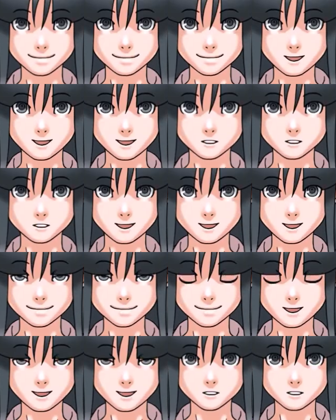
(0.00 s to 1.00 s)
Especially hard
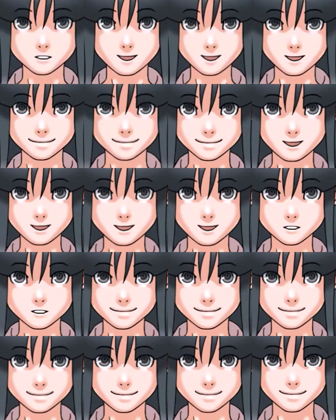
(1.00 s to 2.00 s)
tricks like flying away from the
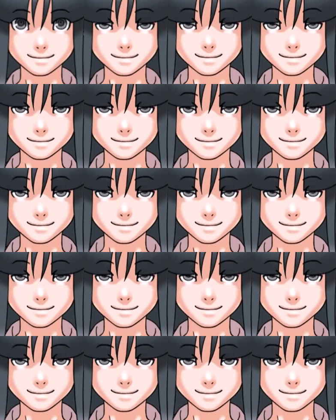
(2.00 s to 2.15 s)
scene of a